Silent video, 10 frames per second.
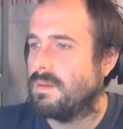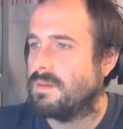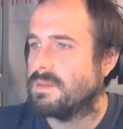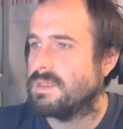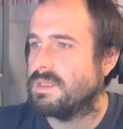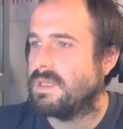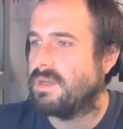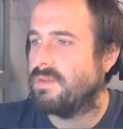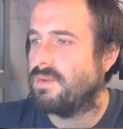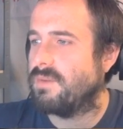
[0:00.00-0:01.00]
To
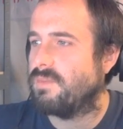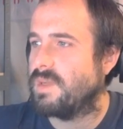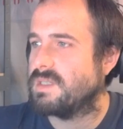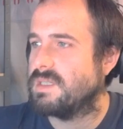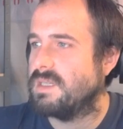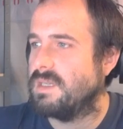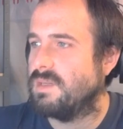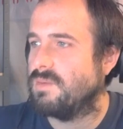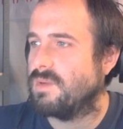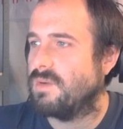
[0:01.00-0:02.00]
download it from ST,
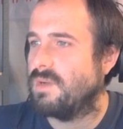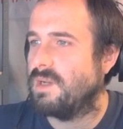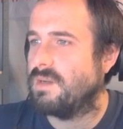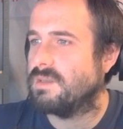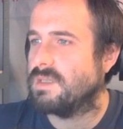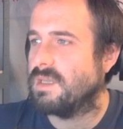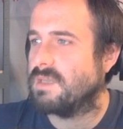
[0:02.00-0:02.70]
you would go here to get